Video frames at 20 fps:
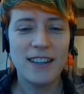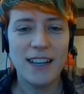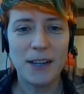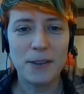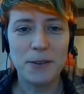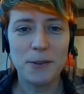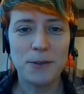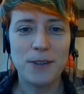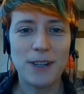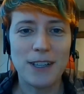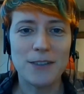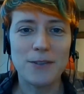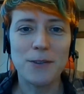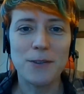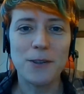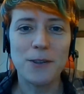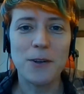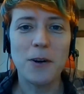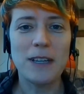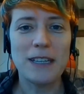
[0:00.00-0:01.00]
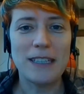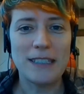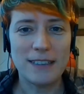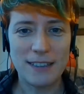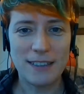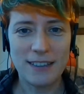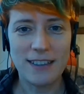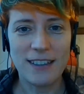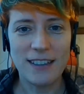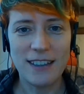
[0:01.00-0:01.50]
how to transfer
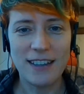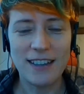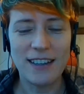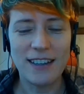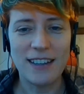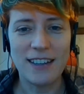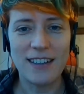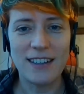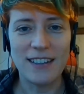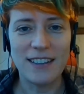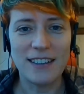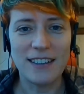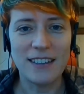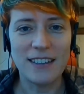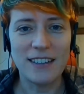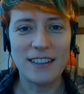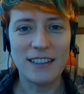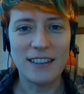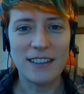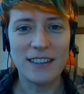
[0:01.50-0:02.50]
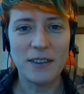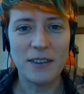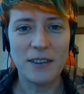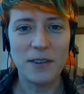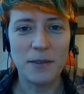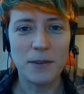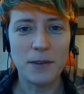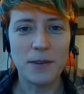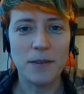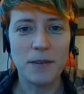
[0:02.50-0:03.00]
knowledge uh, eh,
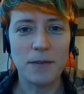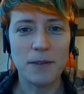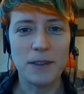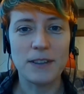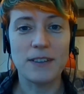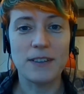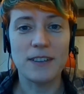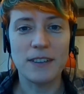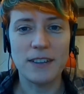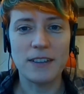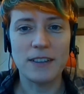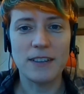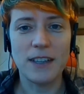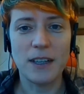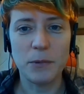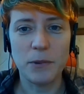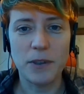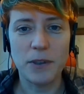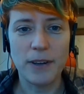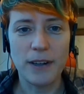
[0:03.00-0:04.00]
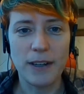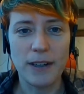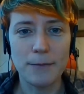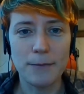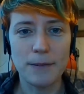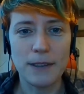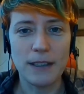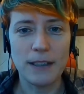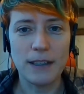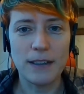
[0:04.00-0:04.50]
of, of this this type of
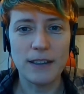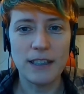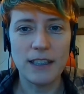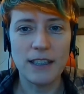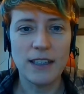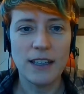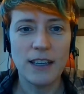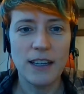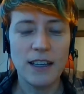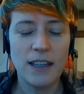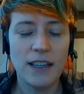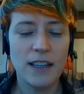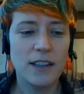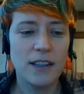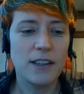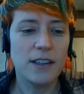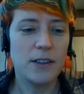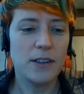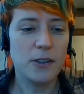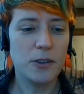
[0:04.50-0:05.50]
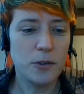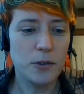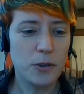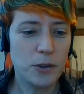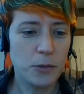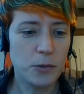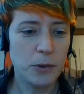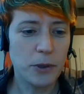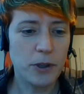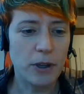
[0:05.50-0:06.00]
craft. And I think you
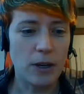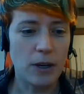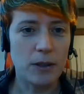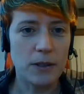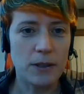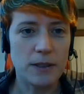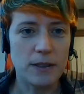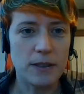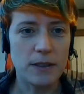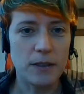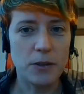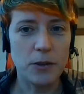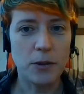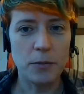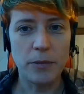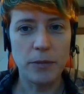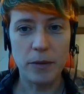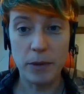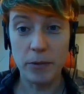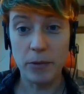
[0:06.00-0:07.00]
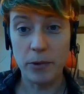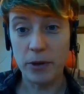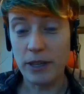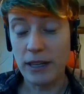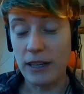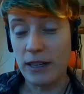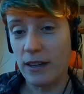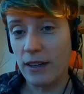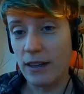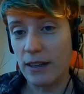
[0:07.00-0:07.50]
you work a lot. You don't maybe
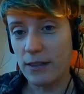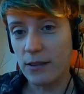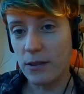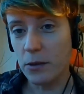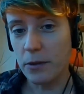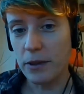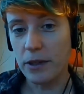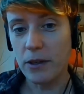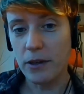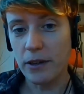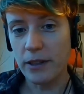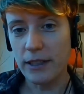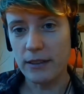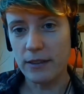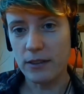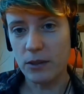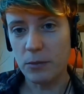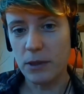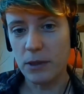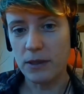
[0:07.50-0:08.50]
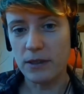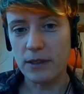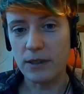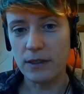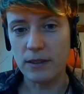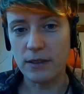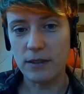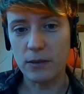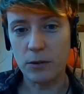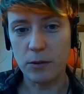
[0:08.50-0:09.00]
work in historic gardens so much
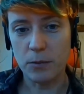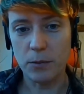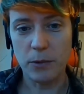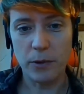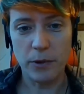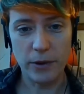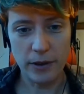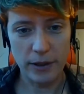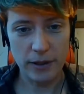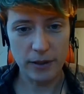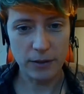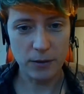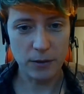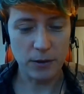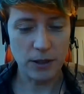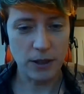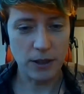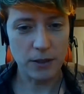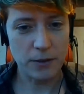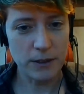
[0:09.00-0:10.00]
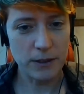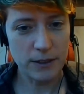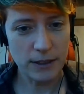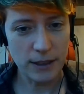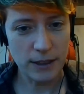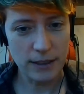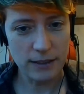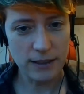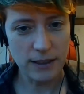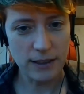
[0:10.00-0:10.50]
as sort of more like sort of
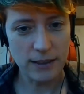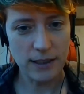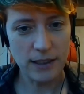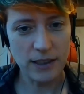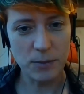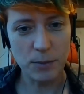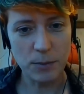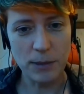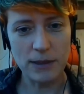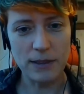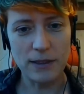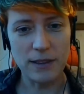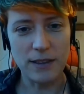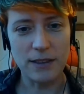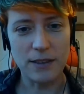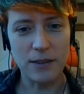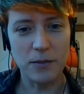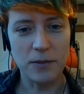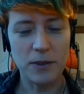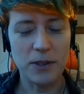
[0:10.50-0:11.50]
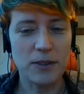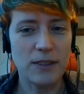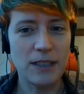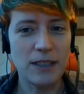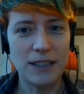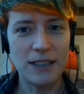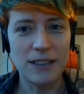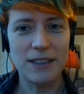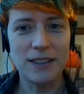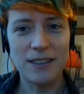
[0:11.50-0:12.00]
countryside settings, but uh,
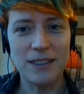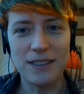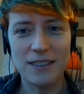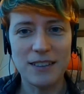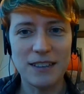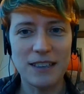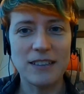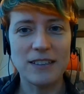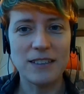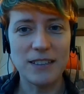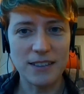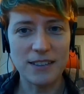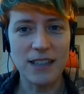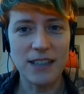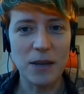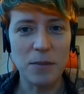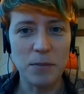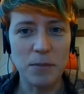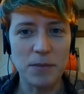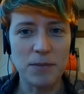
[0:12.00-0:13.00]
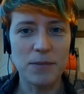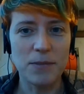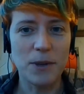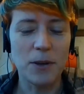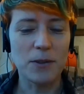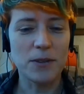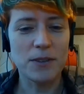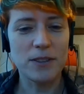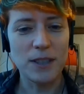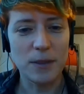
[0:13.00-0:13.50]
obviously it's the same
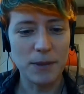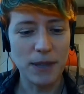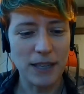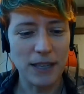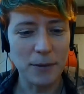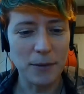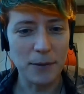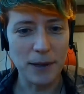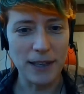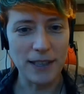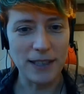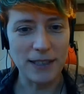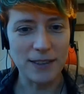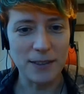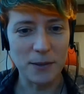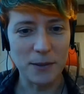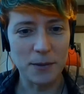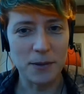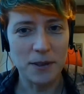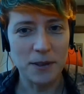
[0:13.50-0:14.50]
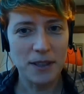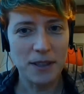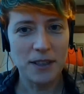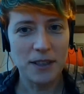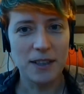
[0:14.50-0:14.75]
concept anyway. So